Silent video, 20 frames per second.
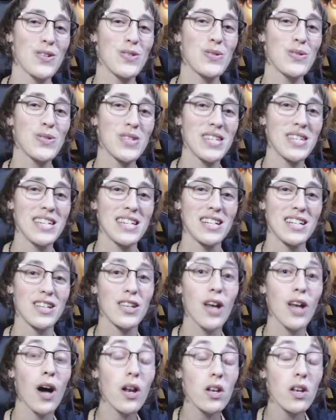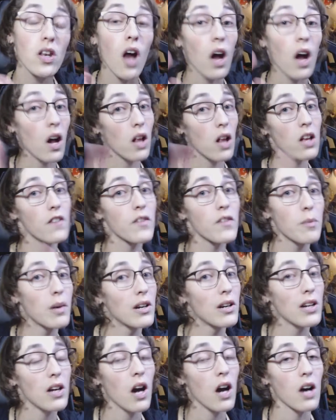You'll see. Not all of them
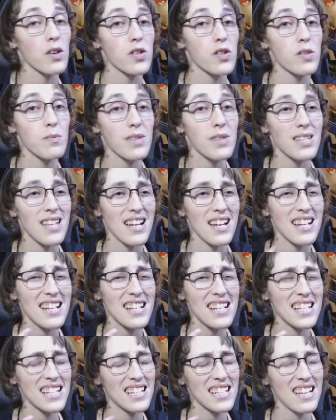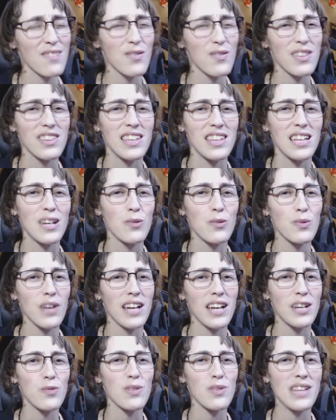are in a costume because I didn't
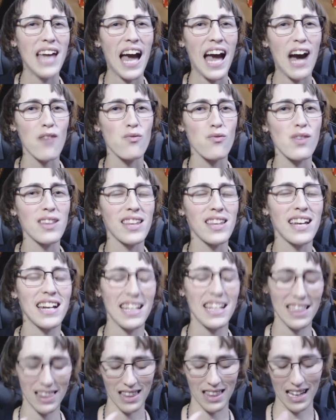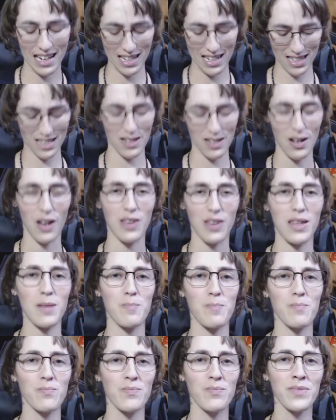really have one that I liked on
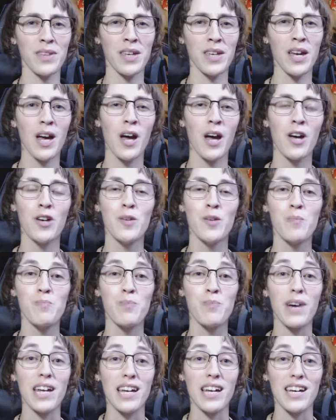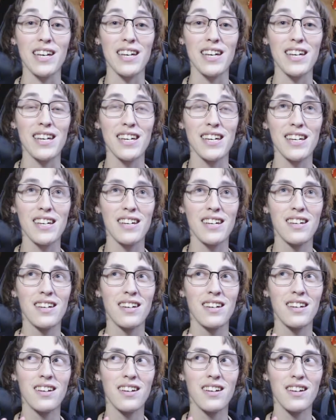them. But
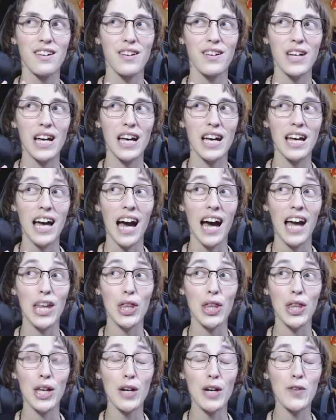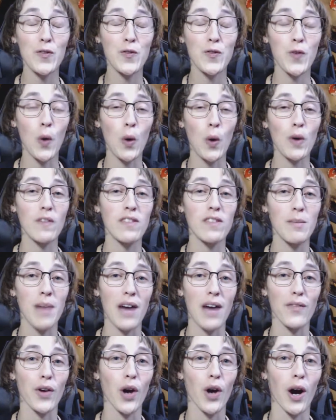I think 4 of them
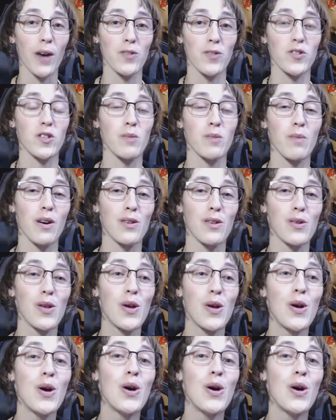have a costume on.